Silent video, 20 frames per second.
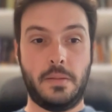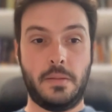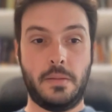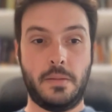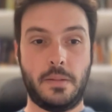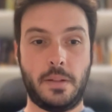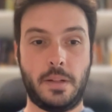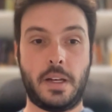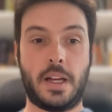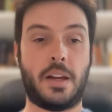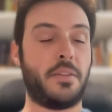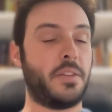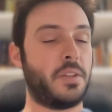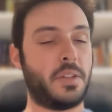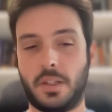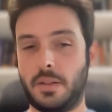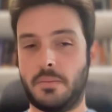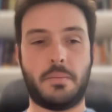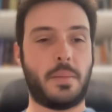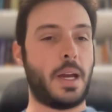than having to
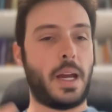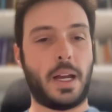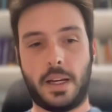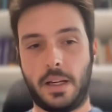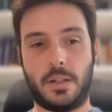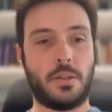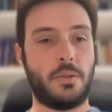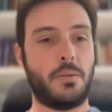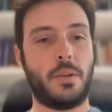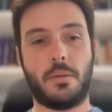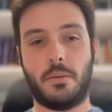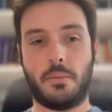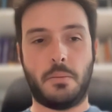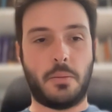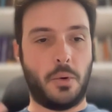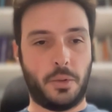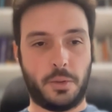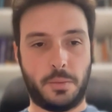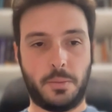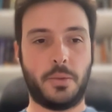come back and do it
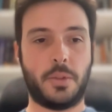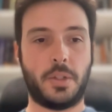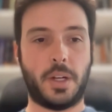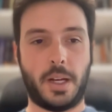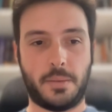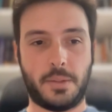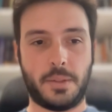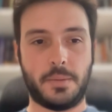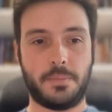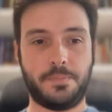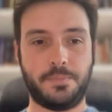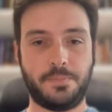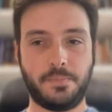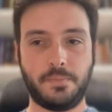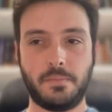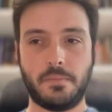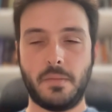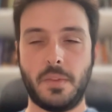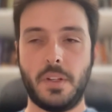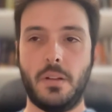multiple times.
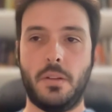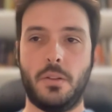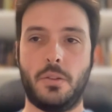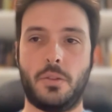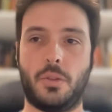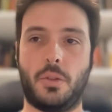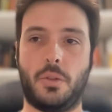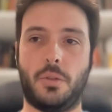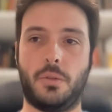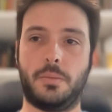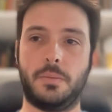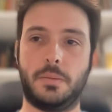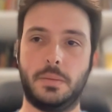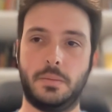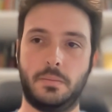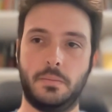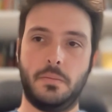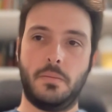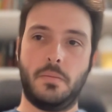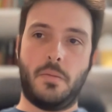So
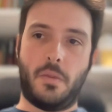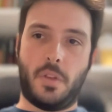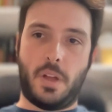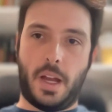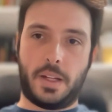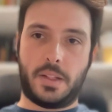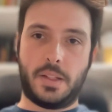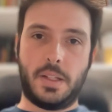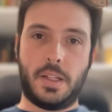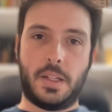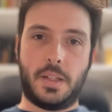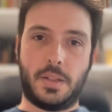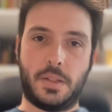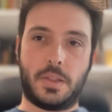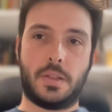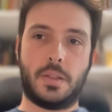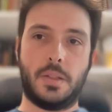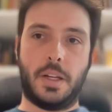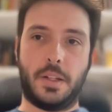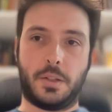that
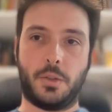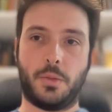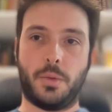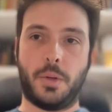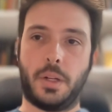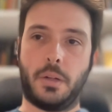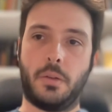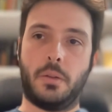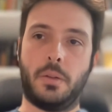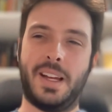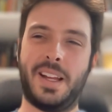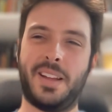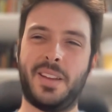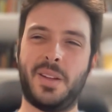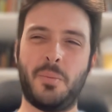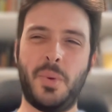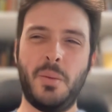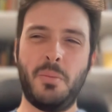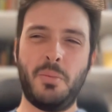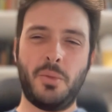is critical. And the
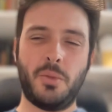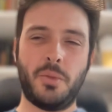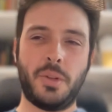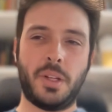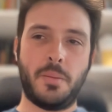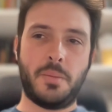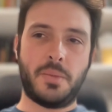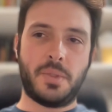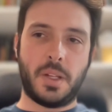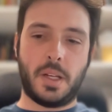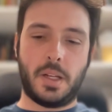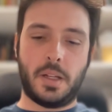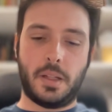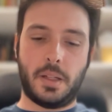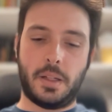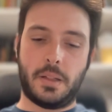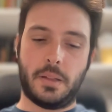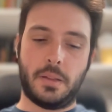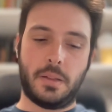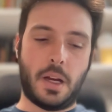people who keep saying
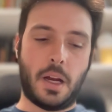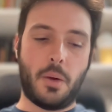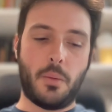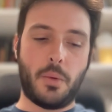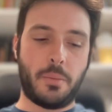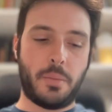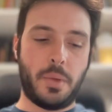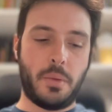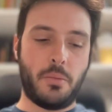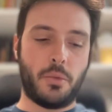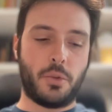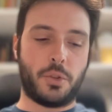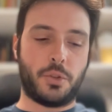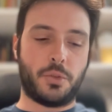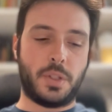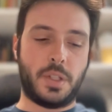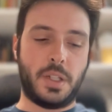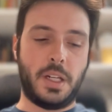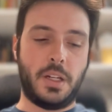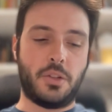like, I want to be more
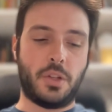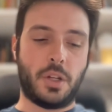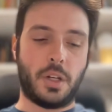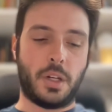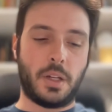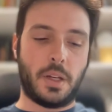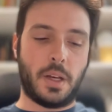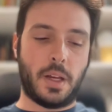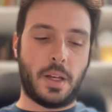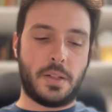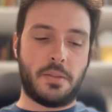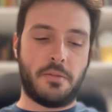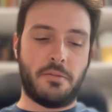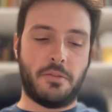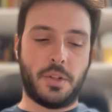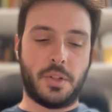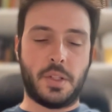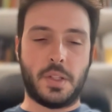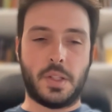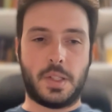strategic and
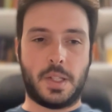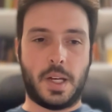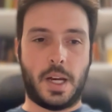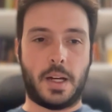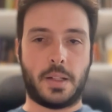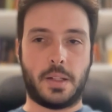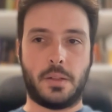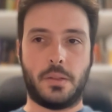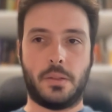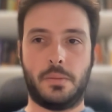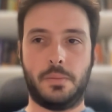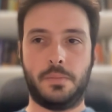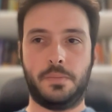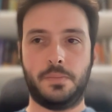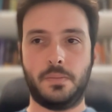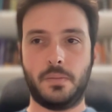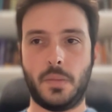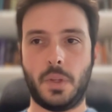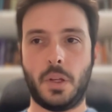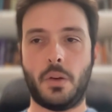versus tactical.
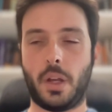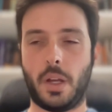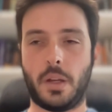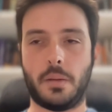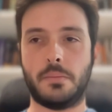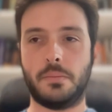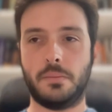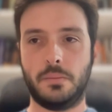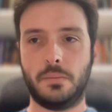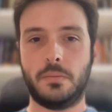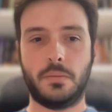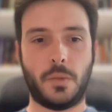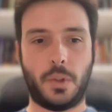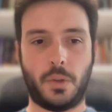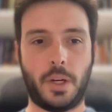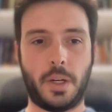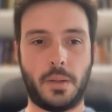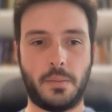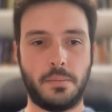Okay, great.